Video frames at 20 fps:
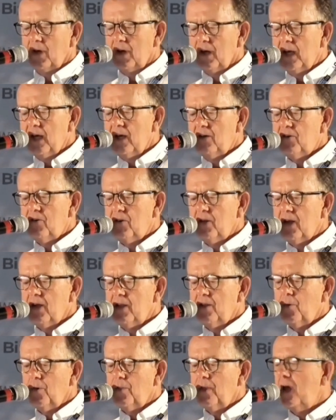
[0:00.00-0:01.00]
You're going to get
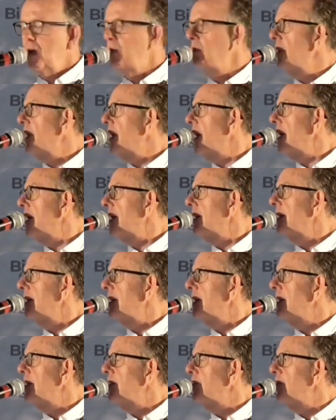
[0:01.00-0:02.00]
together with MK
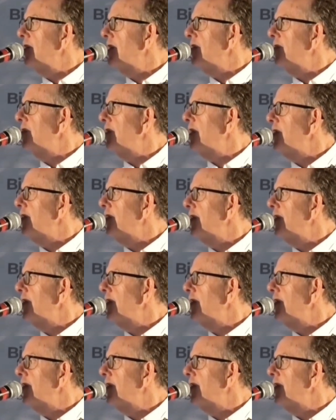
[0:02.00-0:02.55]
and EFF,